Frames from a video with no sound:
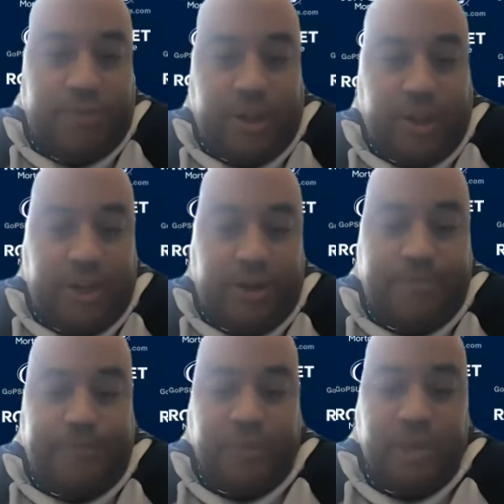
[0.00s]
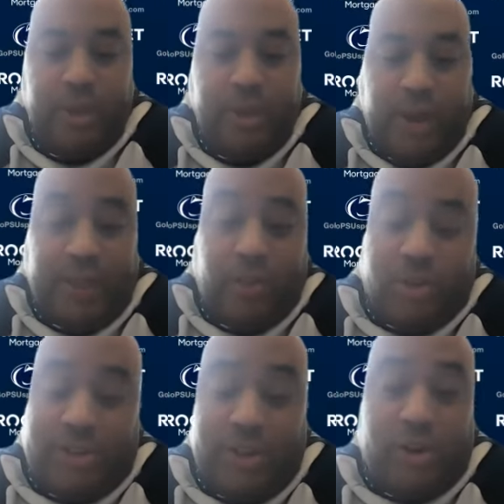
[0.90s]
I think we're
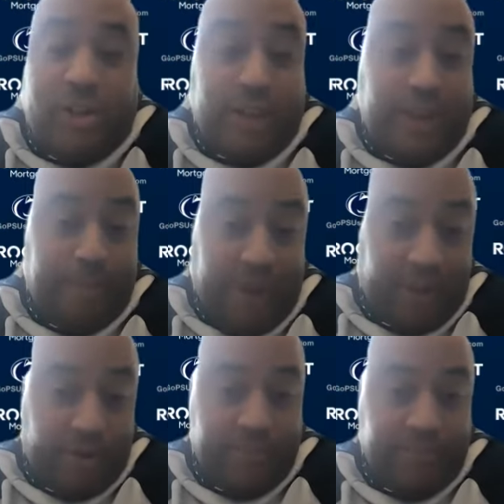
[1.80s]
still going to get better.